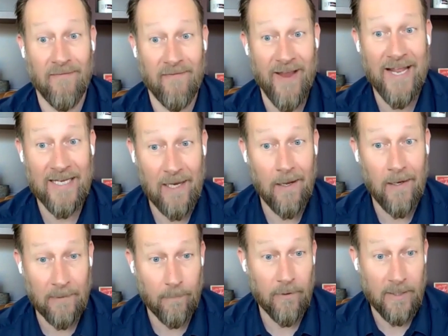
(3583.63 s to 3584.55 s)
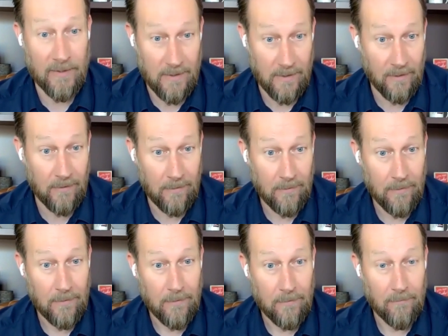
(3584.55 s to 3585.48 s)
very high pricing,
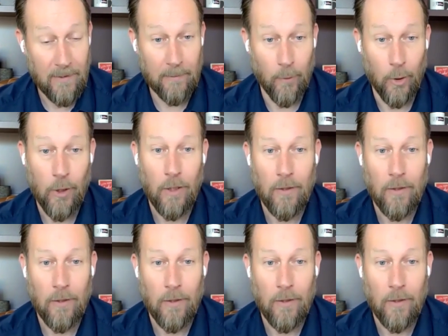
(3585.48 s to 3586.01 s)
right?